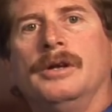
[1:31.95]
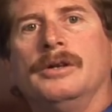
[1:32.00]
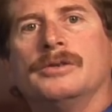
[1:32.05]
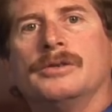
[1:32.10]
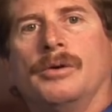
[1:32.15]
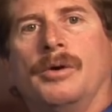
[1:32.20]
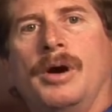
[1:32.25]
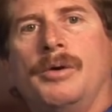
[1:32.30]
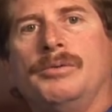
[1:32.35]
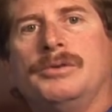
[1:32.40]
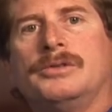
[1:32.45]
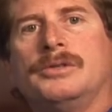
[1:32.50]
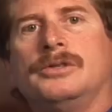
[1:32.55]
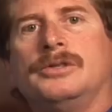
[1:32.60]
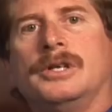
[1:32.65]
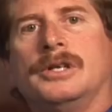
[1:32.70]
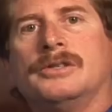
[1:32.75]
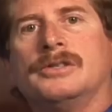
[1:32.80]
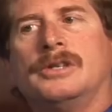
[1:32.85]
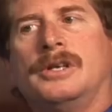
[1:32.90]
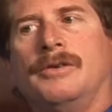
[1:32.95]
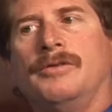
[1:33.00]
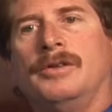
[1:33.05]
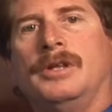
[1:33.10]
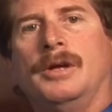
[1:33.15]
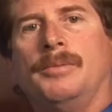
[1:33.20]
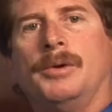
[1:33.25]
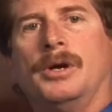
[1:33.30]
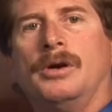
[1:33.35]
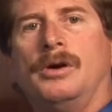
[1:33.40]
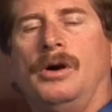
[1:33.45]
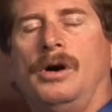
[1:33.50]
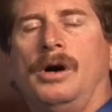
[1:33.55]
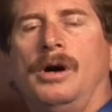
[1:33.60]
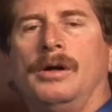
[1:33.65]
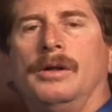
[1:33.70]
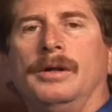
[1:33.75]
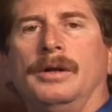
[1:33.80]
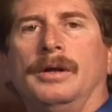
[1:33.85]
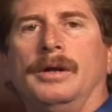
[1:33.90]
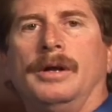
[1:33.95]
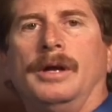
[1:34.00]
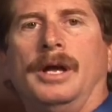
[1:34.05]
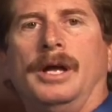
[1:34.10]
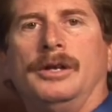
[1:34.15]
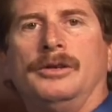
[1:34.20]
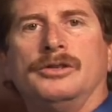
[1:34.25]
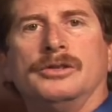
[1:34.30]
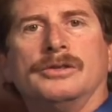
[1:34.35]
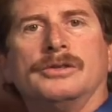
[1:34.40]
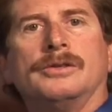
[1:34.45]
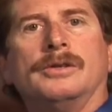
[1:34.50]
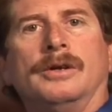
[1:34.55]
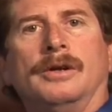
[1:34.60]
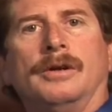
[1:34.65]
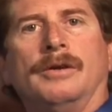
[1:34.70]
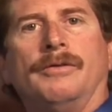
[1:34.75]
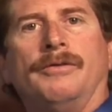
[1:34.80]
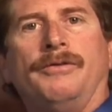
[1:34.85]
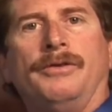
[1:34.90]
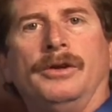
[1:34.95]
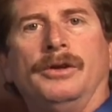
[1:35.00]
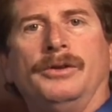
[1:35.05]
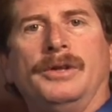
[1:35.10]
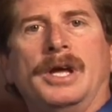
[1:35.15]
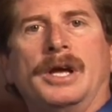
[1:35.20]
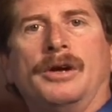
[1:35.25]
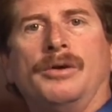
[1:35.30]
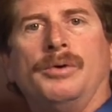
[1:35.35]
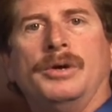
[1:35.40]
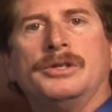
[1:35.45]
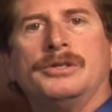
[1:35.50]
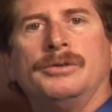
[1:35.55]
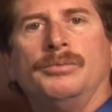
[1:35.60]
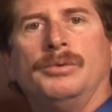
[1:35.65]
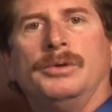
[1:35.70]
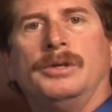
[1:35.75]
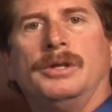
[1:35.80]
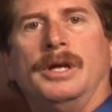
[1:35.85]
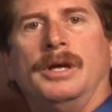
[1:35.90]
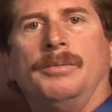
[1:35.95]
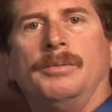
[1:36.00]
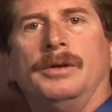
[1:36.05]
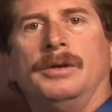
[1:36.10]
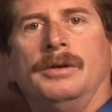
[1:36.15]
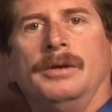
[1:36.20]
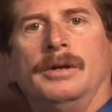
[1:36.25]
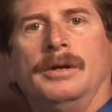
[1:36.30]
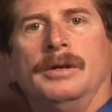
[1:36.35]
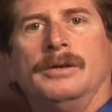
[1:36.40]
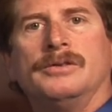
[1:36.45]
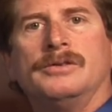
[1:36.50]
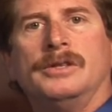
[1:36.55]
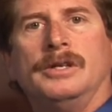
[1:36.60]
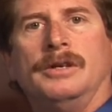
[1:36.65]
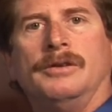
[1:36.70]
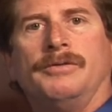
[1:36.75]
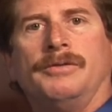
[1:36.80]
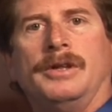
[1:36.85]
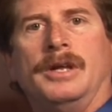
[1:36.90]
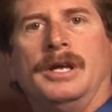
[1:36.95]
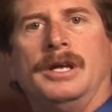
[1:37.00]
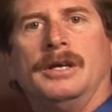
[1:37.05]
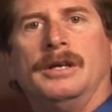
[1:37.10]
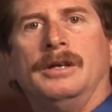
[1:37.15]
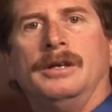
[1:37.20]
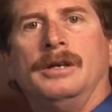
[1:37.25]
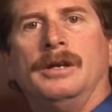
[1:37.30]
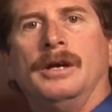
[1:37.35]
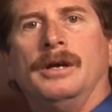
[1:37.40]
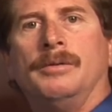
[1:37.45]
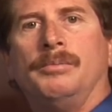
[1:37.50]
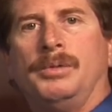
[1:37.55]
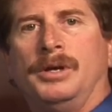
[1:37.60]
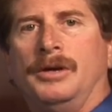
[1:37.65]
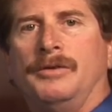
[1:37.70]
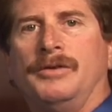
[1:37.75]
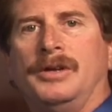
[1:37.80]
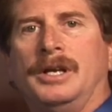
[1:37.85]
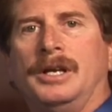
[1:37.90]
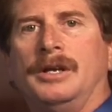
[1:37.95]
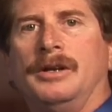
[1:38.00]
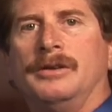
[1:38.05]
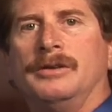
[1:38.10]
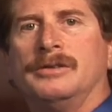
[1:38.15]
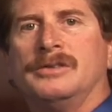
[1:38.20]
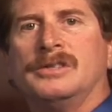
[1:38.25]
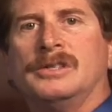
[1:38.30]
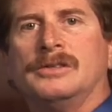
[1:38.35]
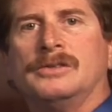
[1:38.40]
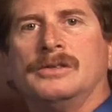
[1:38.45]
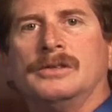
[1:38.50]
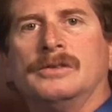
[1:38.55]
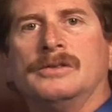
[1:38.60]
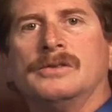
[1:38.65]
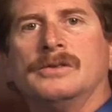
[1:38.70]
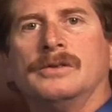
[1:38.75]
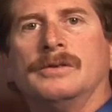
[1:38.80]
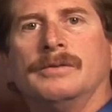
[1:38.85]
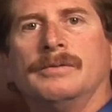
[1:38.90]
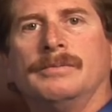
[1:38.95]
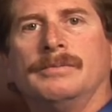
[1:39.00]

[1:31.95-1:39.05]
So I would suggest giving them a call and just field that question with them and see if they can uh, be of any assistance.